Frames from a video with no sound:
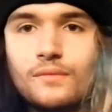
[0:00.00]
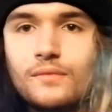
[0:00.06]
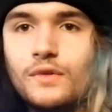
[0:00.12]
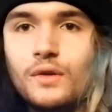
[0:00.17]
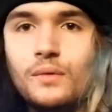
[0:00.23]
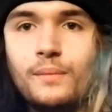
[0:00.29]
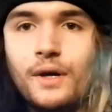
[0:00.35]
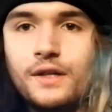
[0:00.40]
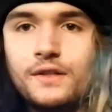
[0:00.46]

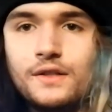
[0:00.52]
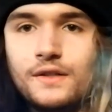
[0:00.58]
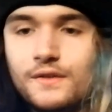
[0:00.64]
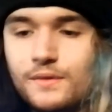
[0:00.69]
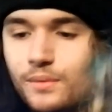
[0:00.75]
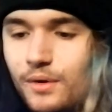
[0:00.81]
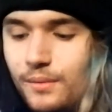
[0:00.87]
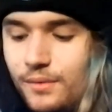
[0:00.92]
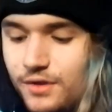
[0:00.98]
You can buy chains
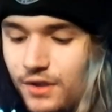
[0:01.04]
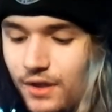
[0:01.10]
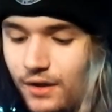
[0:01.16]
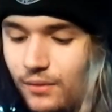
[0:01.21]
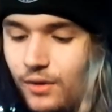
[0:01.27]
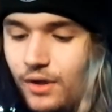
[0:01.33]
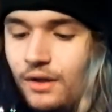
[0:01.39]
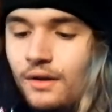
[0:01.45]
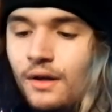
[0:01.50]
pretty much
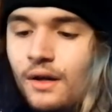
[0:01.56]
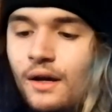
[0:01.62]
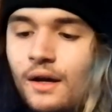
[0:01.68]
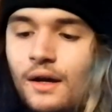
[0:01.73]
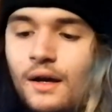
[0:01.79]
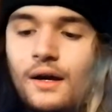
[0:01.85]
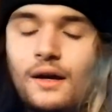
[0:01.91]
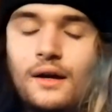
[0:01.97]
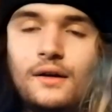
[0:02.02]
anywhere.
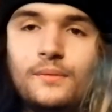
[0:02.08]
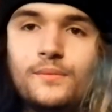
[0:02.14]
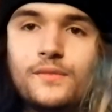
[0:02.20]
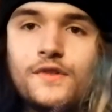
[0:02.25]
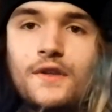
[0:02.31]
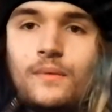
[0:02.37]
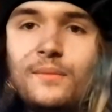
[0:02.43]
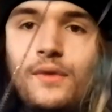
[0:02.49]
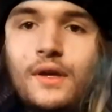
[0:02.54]

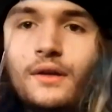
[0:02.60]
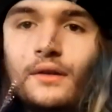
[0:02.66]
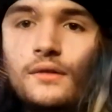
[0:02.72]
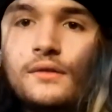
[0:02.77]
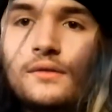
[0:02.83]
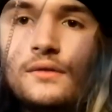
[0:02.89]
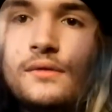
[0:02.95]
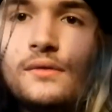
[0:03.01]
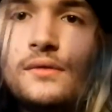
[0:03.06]
Same thing
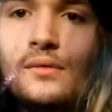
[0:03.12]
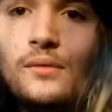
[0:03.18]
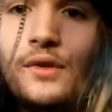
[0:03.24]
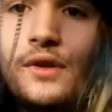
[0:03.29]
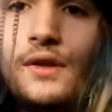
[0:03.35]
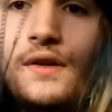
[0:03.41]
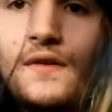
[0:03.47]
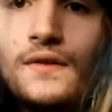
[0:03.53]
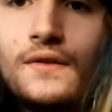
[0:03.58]

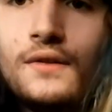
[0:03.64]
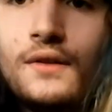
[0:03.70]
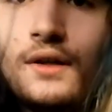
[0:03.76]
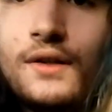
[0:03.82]
with this.